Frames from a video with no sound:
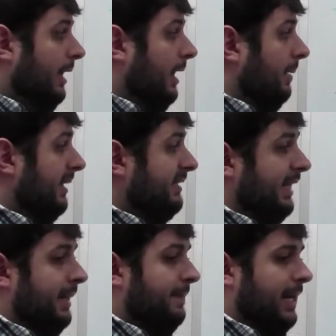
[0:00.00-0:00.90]
my
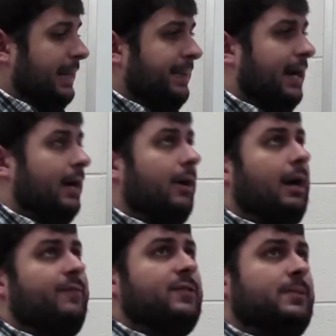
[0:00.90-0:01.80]
second body
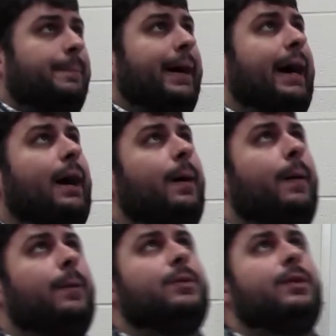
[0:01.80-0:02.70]
paragraph is
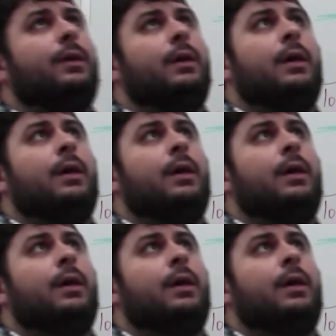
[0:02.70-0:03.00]
about